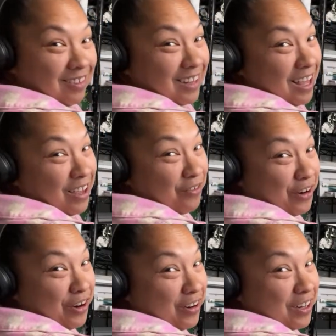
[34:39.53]
Thank you
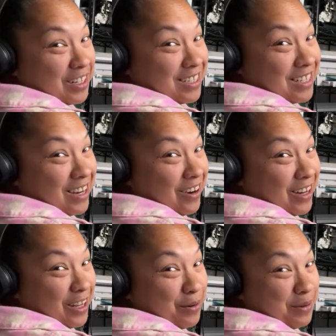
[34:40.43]
for your orders. I
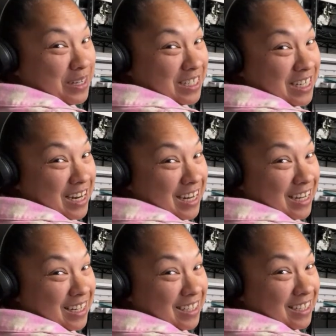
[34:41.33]
greatly appreciate
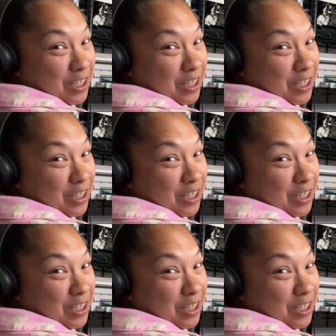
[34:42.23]
it.